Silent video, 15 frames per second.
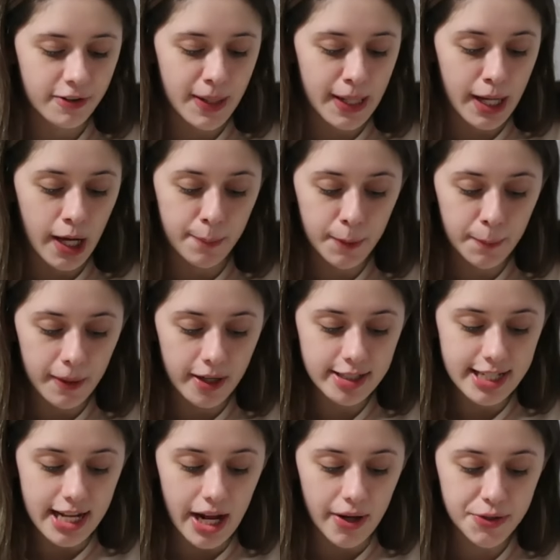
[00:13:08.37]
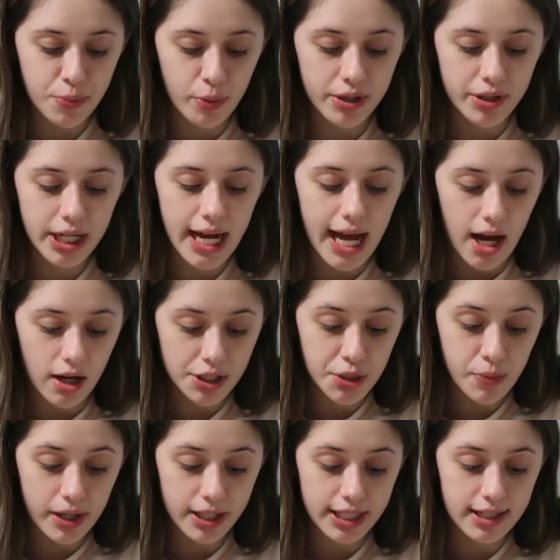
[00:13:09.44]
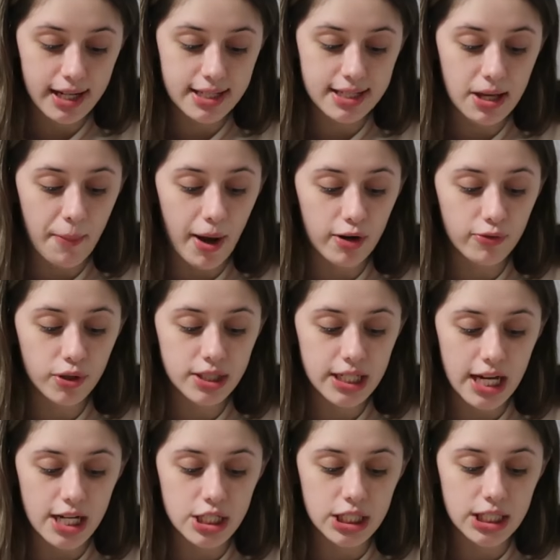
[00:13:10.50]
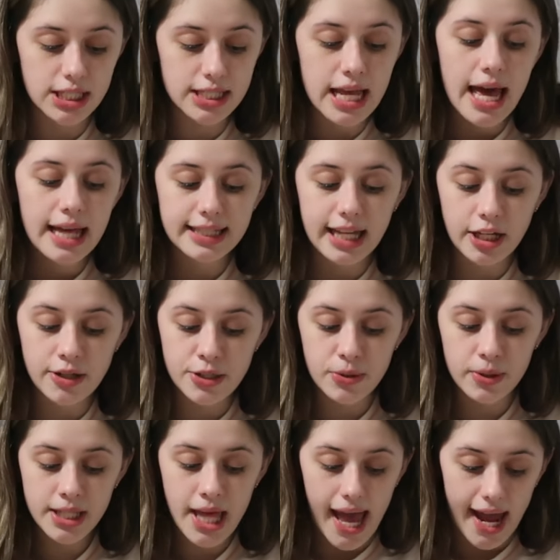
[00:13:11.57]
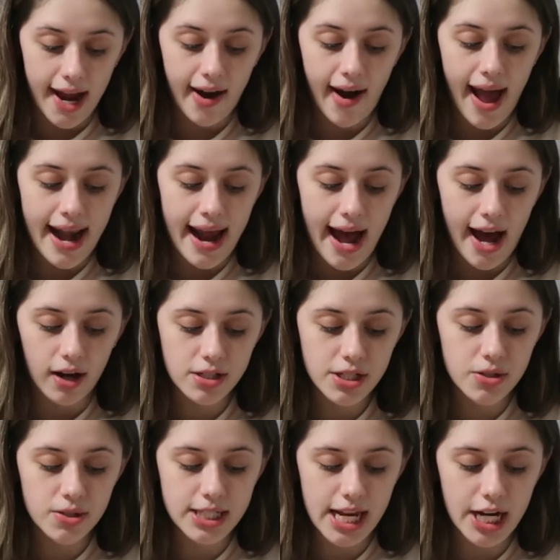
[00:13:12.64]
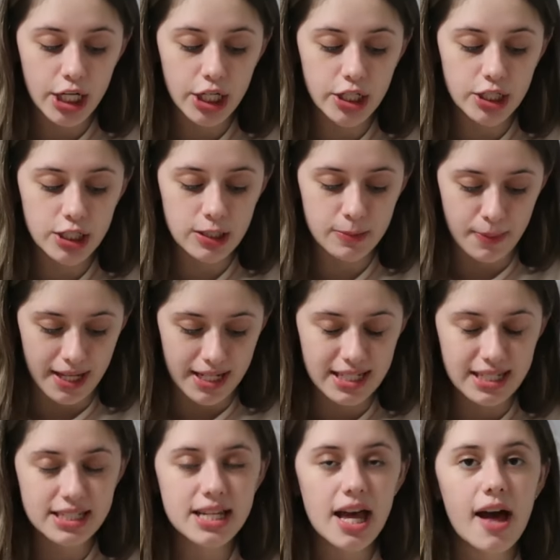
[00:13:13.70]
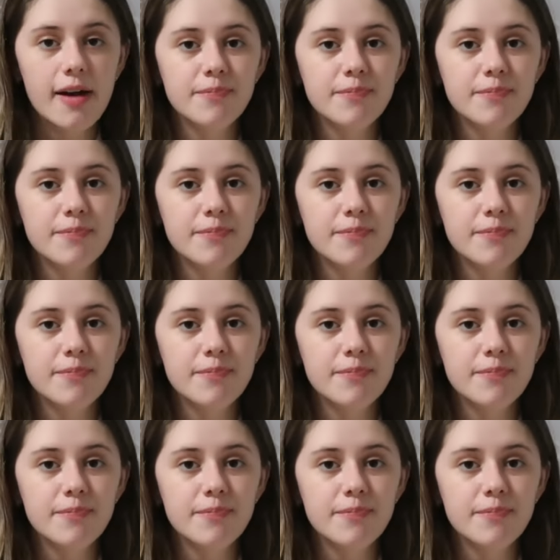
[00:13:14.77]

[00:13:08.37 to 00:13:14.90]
for a couple months and I was wondering how do you recognize the amount of rotations that you do in the air and how do you center your spins?